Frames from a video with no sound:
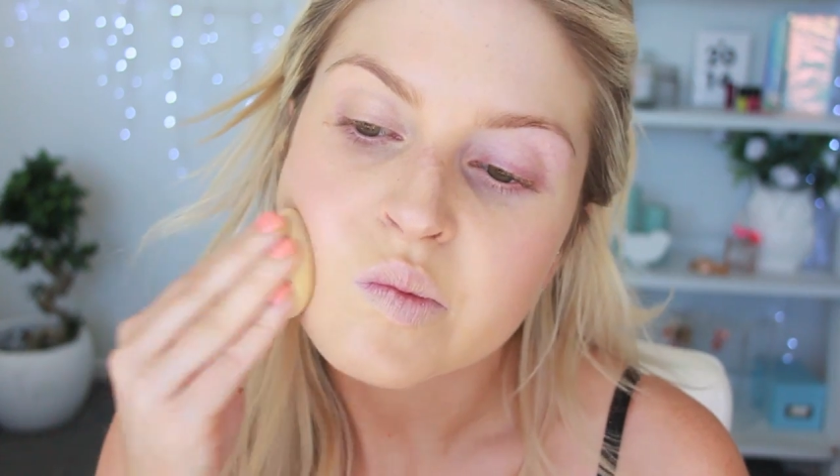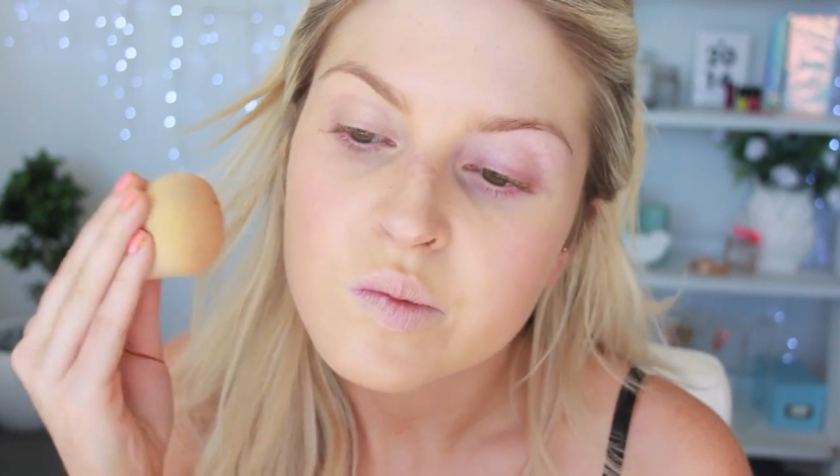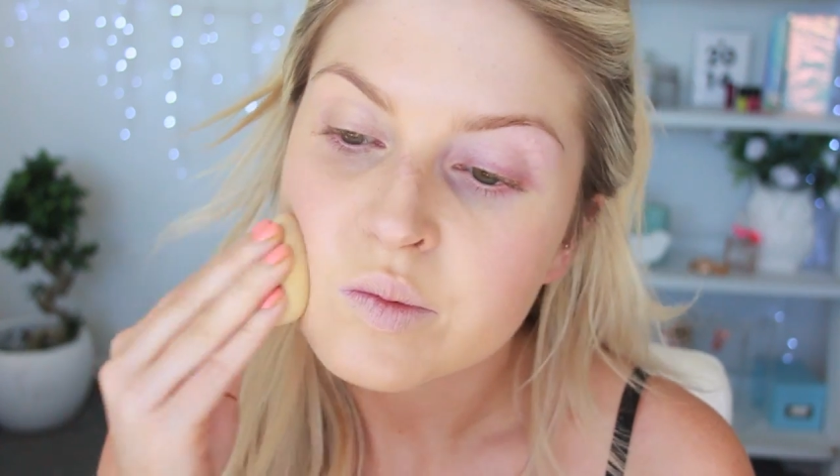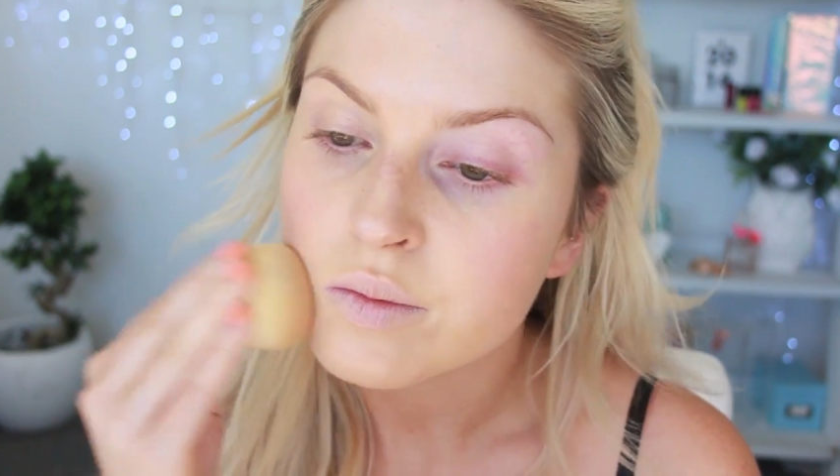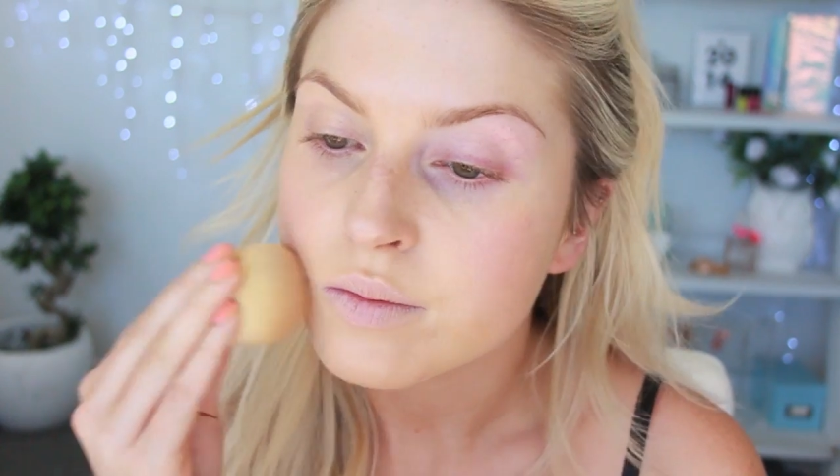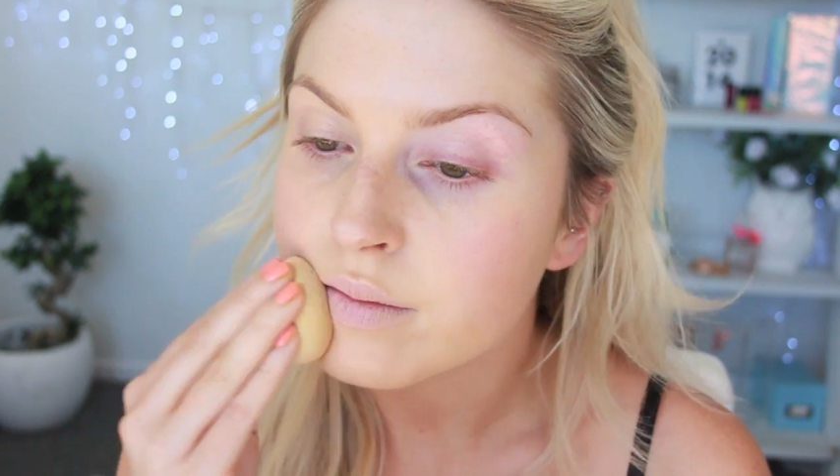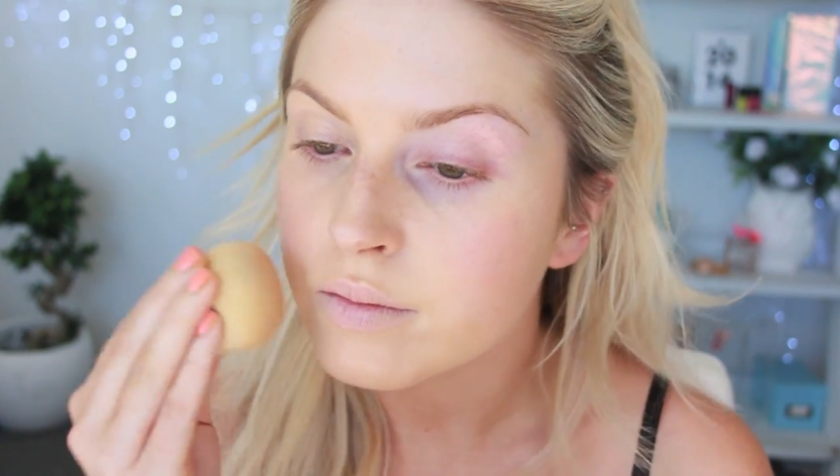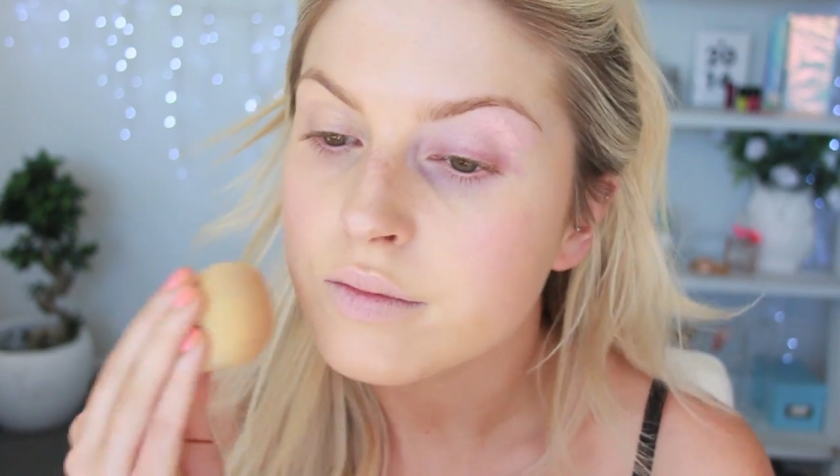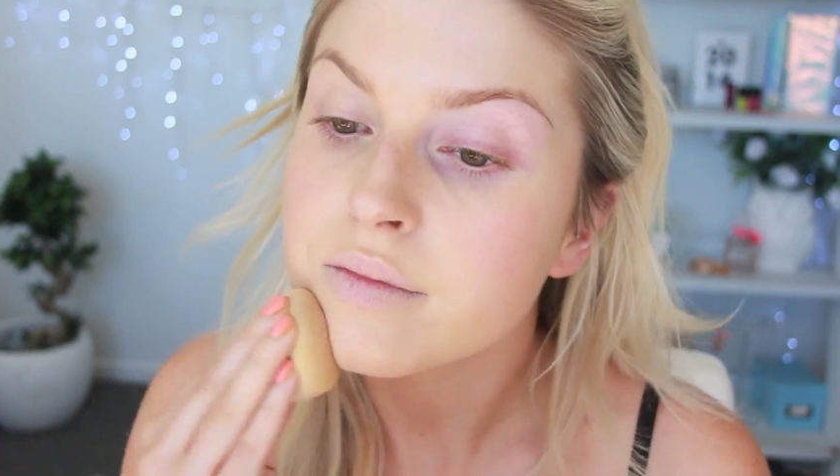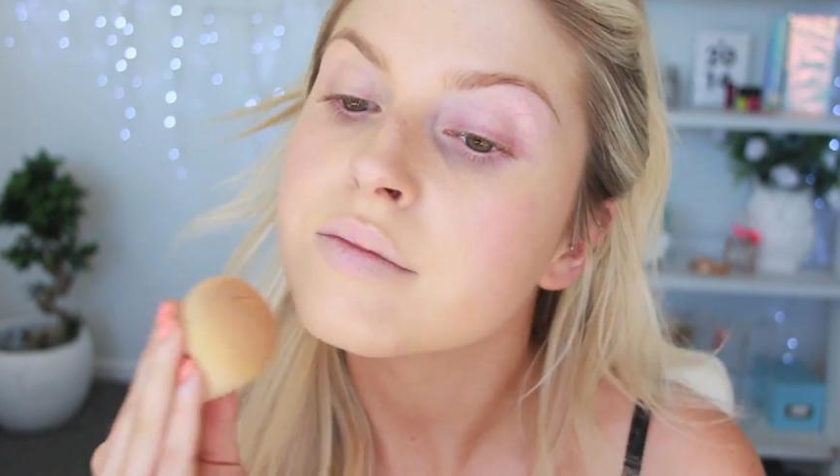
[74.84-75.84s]
The
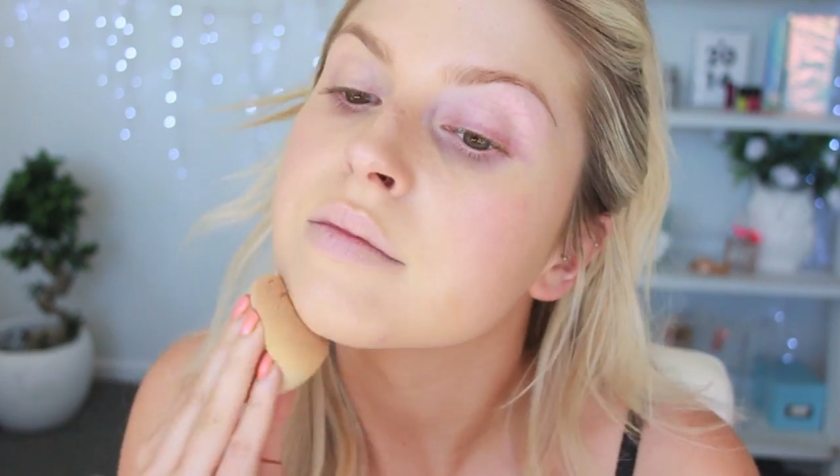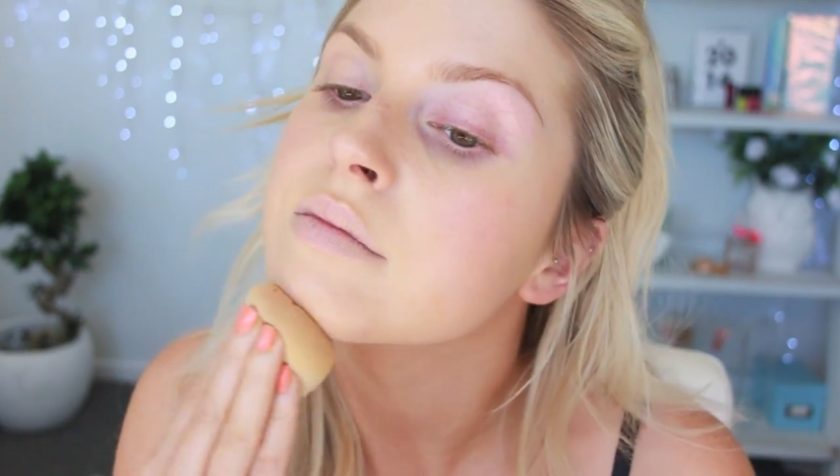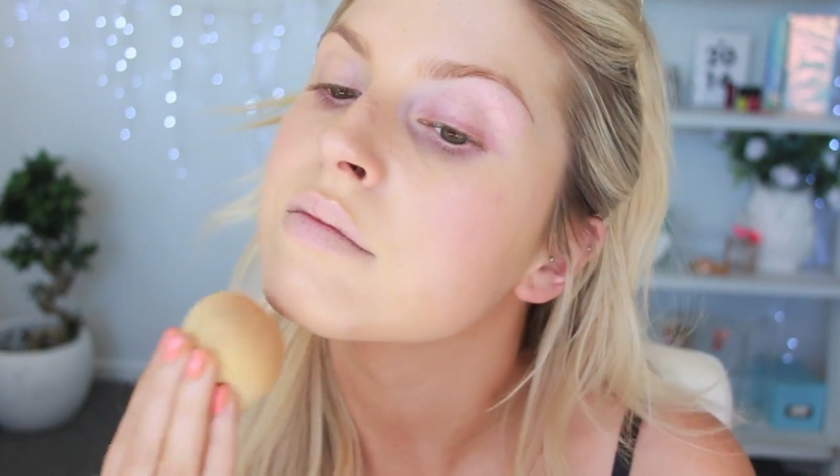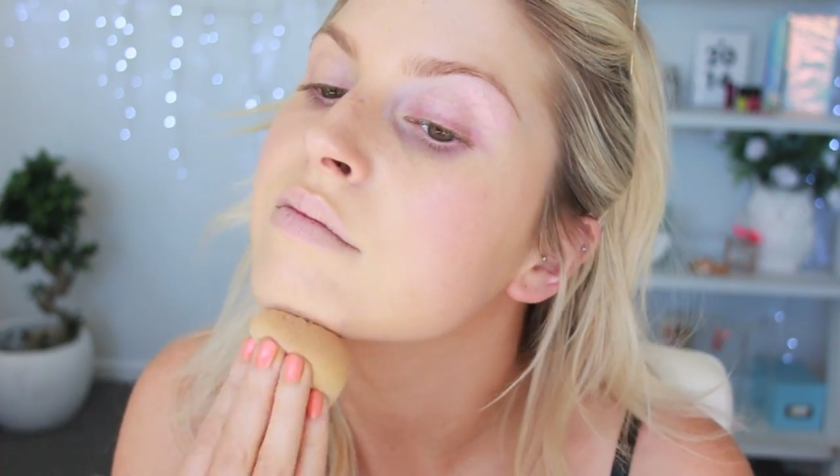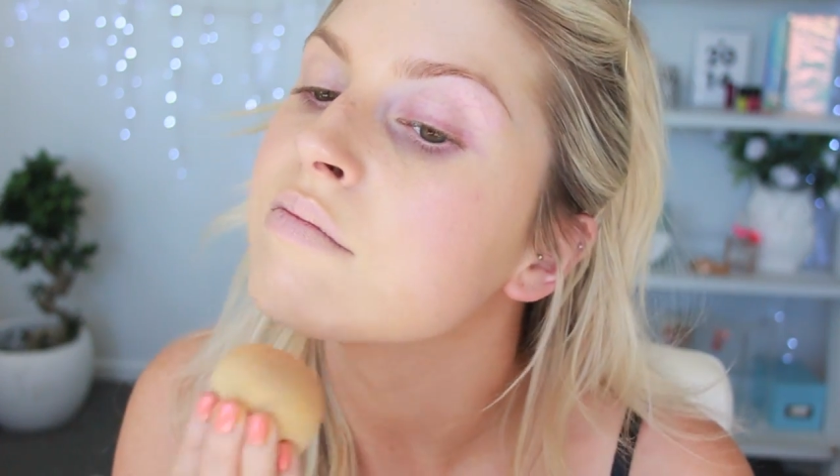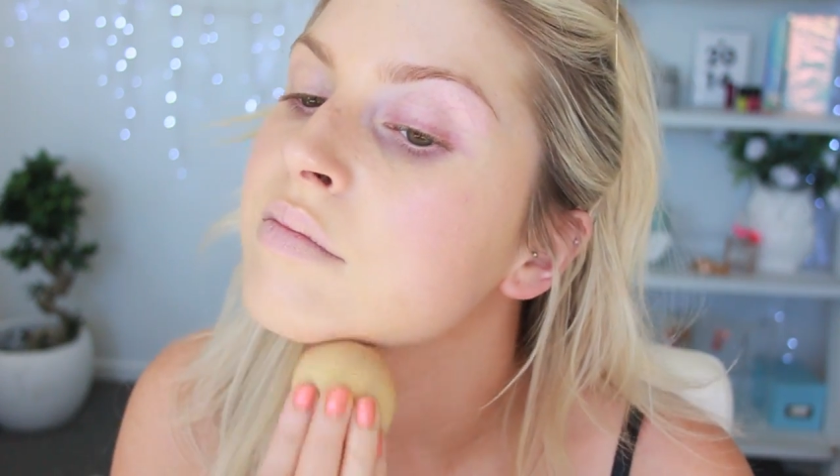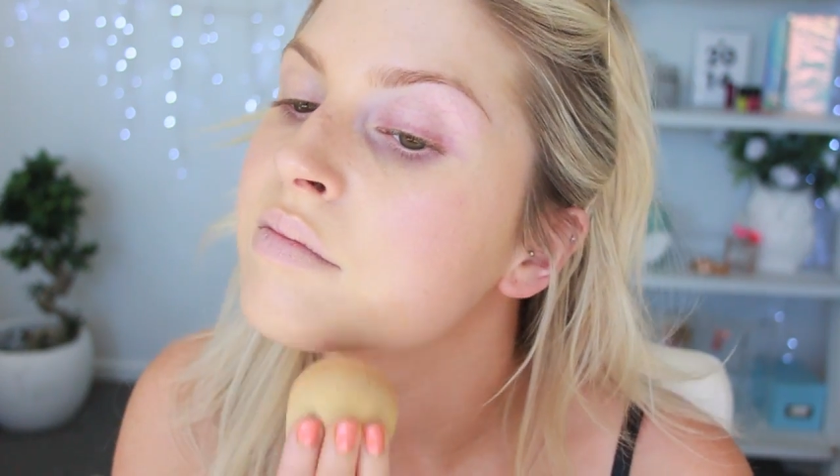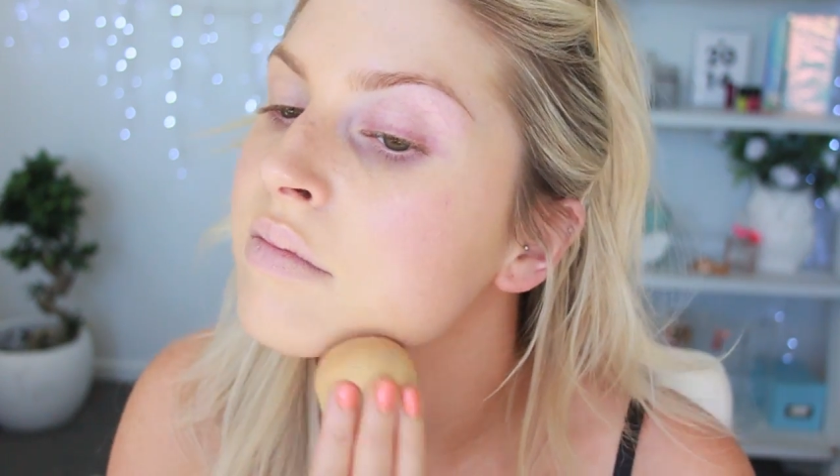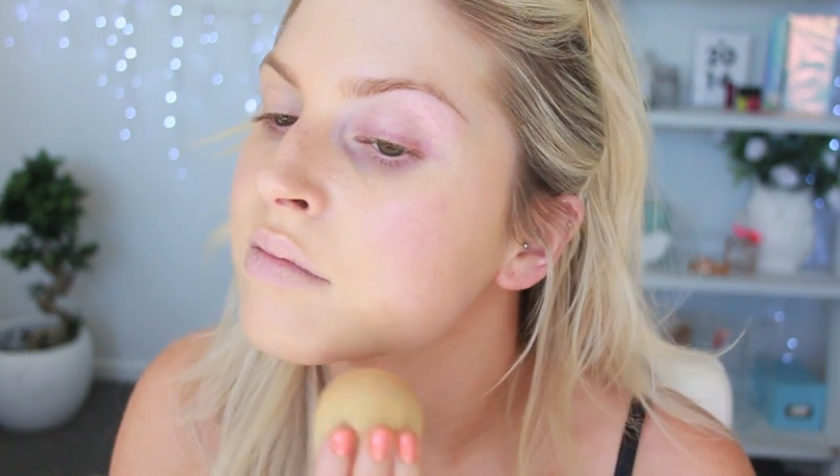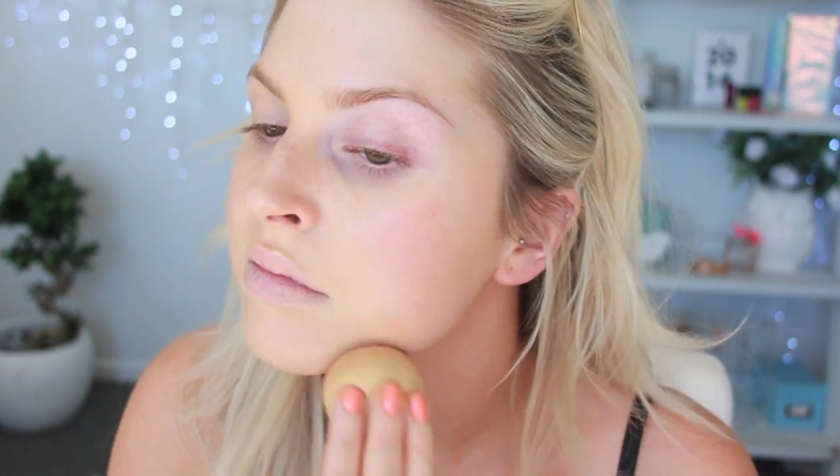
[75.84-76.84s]
sun hits
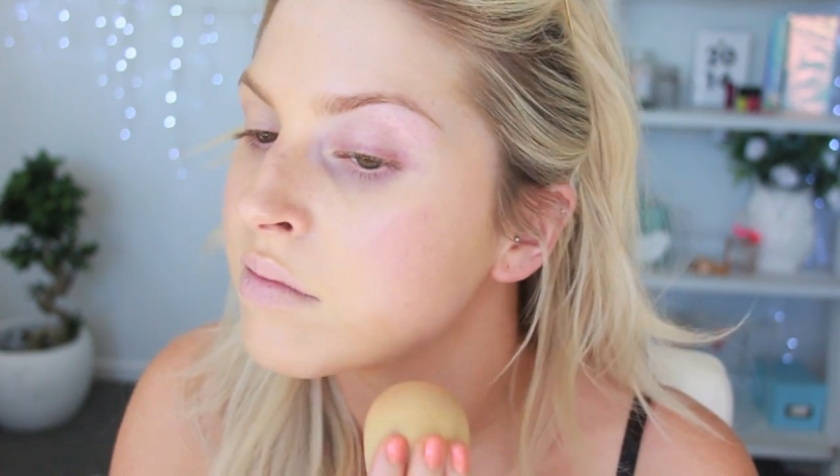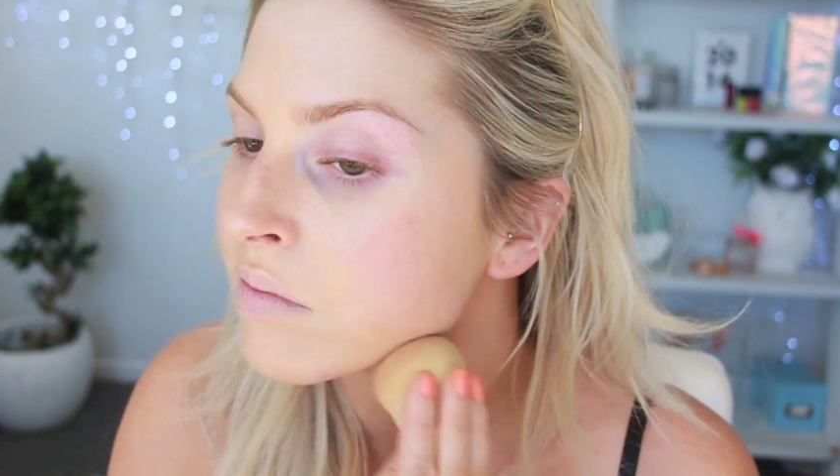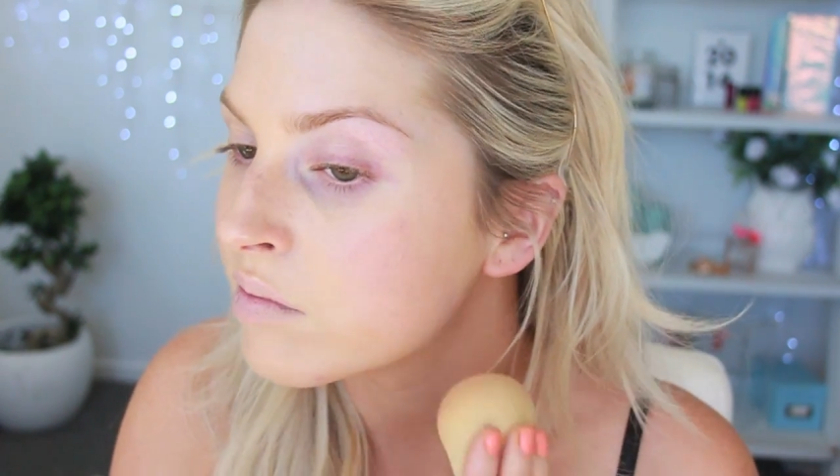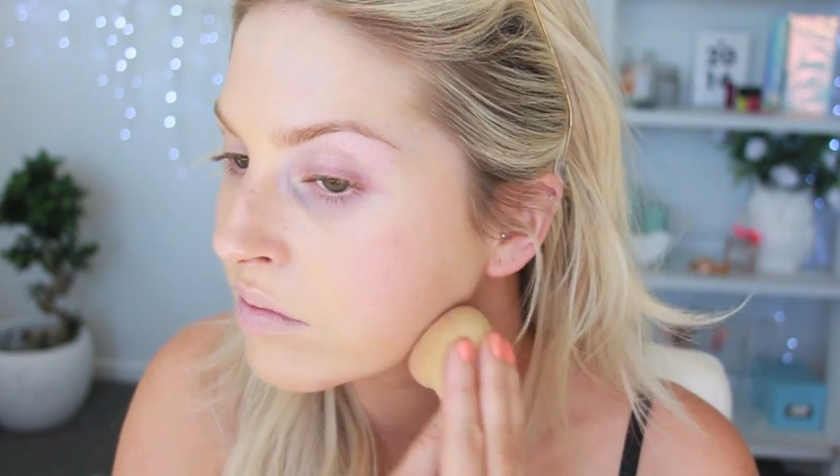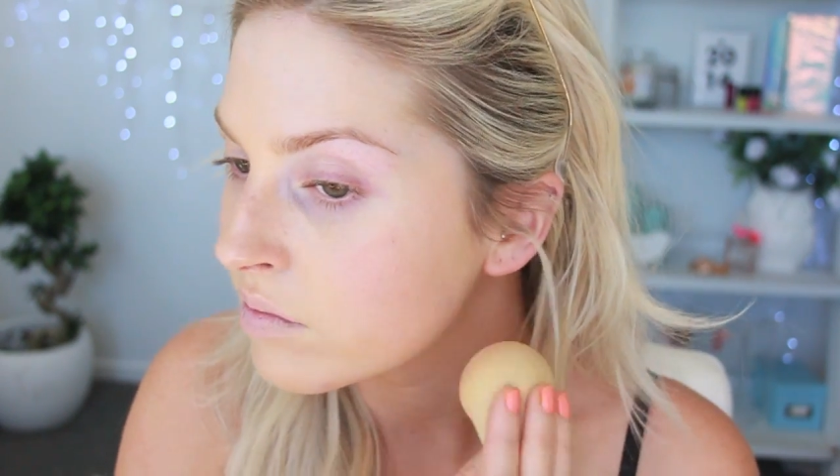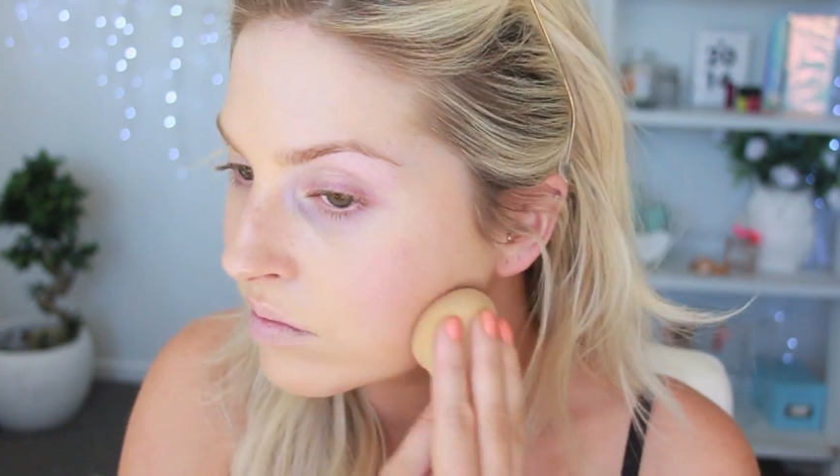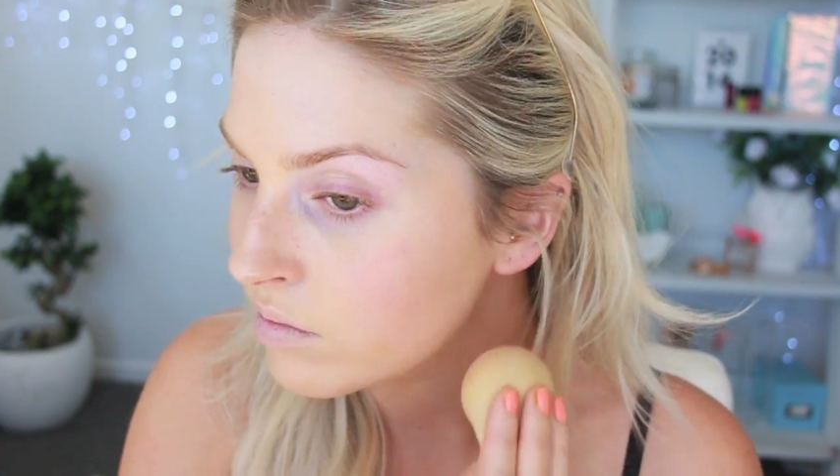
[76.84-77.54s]
like a bullet